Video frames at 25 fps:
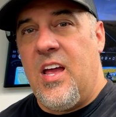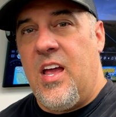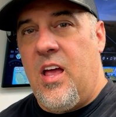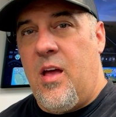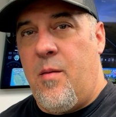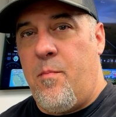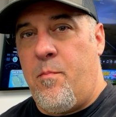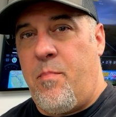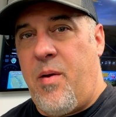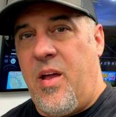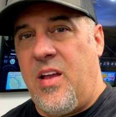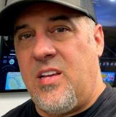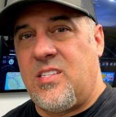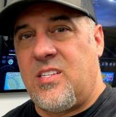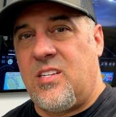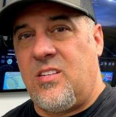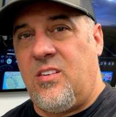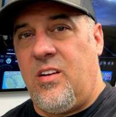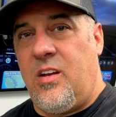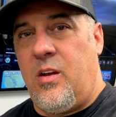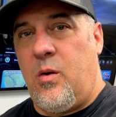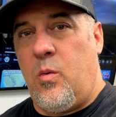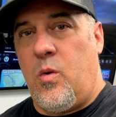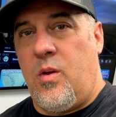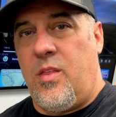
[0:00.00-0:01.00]
And
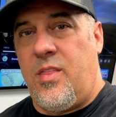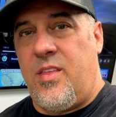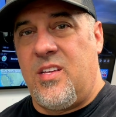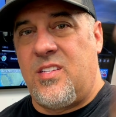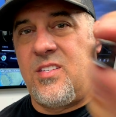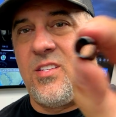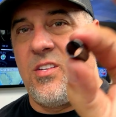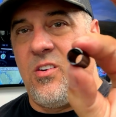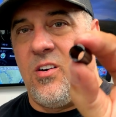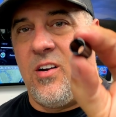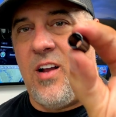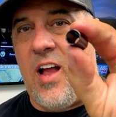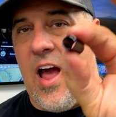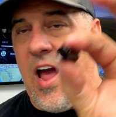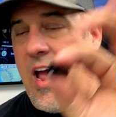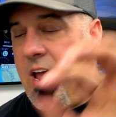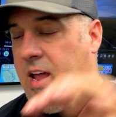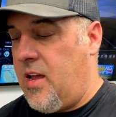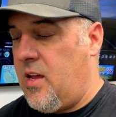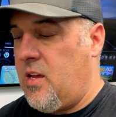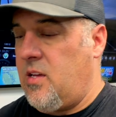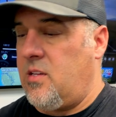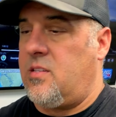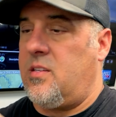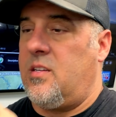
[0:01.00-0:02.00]
basically what this little guy
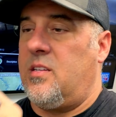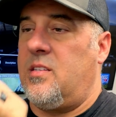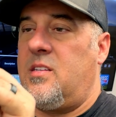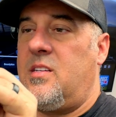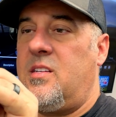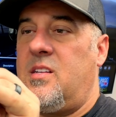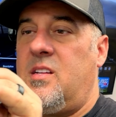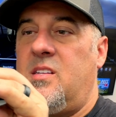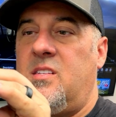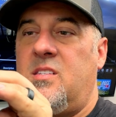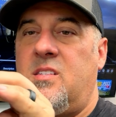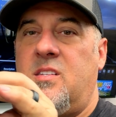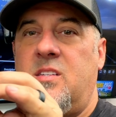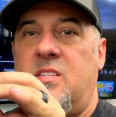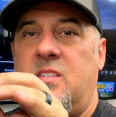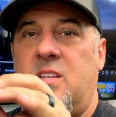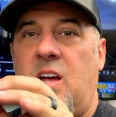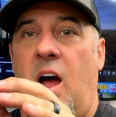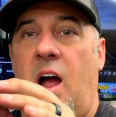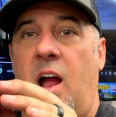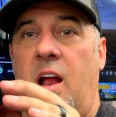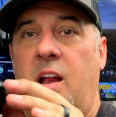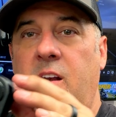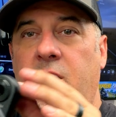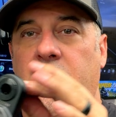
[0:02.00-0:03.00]
is it is
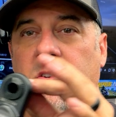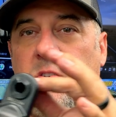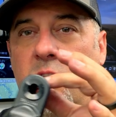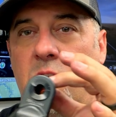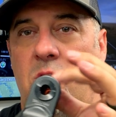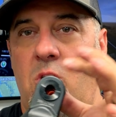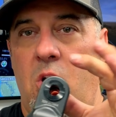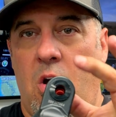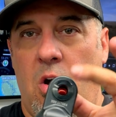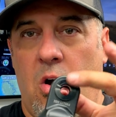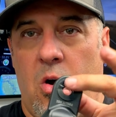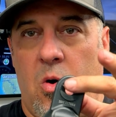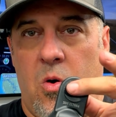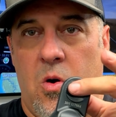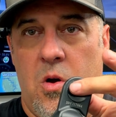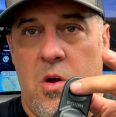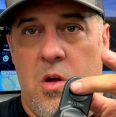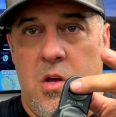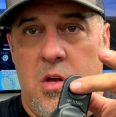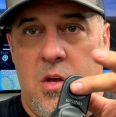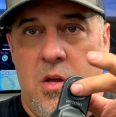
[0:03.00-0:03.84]
designed to go